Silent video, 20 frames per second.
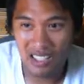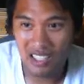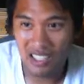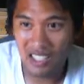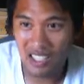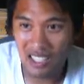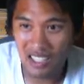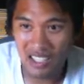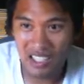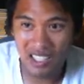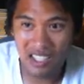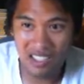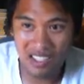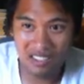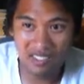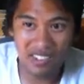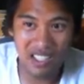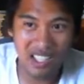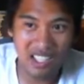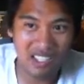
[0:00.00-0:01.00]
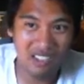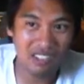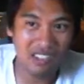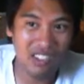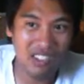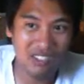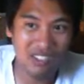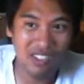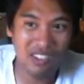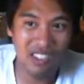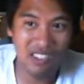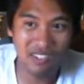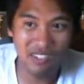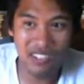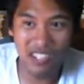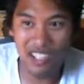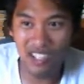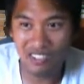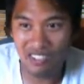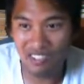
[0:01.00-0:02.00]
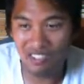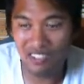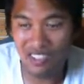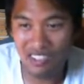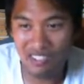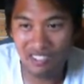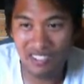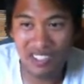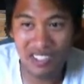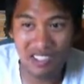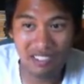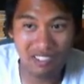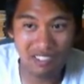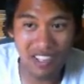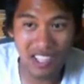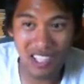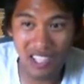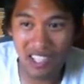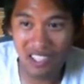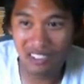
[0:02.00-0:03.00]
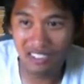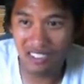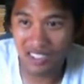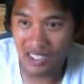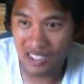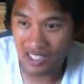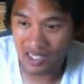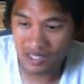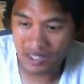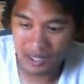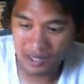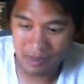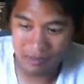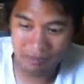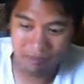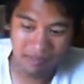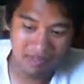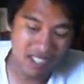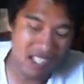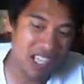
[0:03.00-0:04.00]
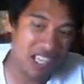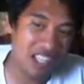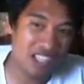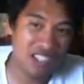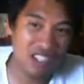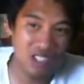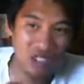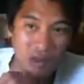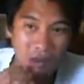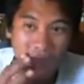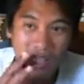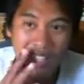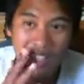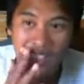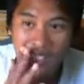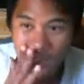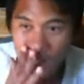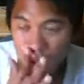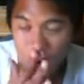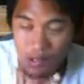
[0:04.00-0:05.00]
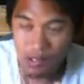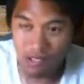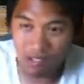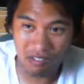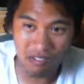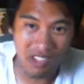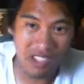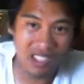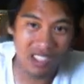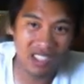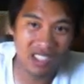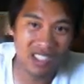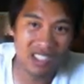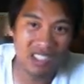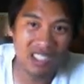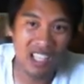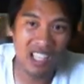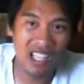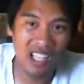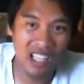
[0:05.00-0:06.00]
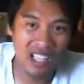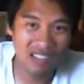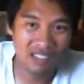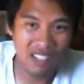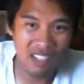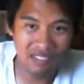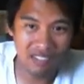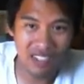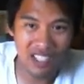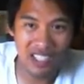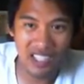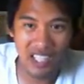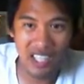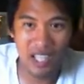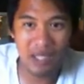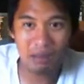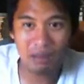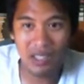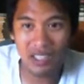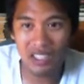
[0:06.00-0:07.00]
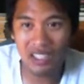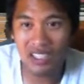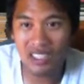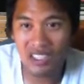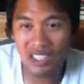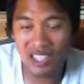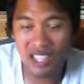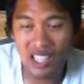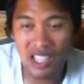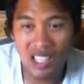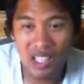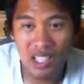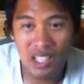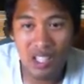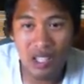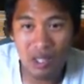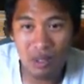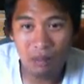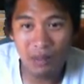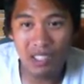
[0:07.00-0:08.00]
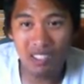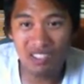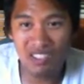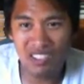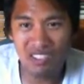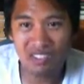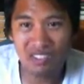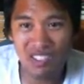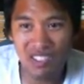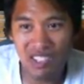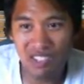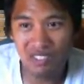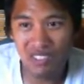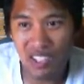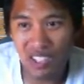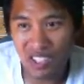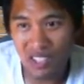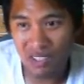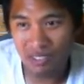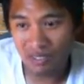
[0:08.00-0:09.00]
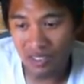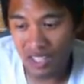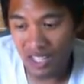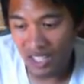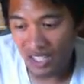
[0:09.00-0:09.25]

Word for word: Okay, can either fight at 145 or 155. Um, Aldo's manager wants, if that fight happens, it'll be at 145.